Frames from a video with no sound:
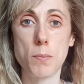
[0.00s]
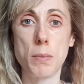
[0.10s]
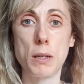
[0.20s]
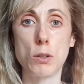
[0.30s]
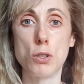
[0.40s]

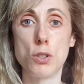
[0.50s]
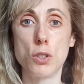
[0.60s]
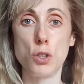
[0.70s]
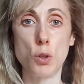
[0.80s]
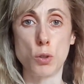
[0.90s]
because
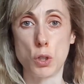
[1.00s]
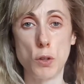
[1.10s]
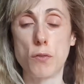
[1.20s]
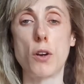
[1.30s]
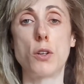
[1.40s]
you're too
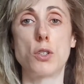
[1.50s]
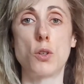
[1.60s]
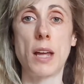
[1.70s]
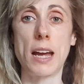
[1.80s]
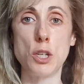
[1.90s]
focused
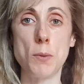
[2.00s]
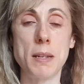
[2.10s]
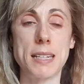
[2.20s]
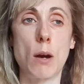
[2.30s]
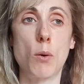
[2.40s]
on that, and you
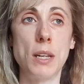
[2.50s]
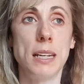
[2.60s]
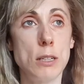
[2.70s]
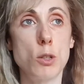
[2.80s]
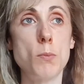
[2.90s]
miss out on the
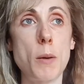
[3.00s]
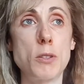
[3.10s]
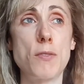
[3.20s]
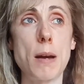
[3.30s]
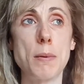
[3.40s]
little moments
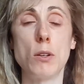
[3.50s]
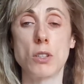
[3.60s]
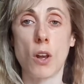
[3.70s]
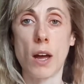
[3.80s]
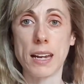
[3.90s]
of
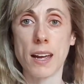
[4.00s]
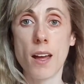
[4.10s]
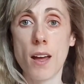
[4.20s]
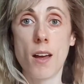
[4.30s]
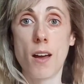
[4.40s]
happiness, like,
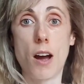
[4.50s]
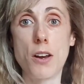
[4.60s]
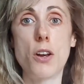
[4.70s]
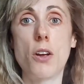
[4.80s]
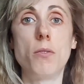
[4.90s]
I
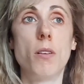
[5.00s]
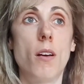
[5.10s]
don't know,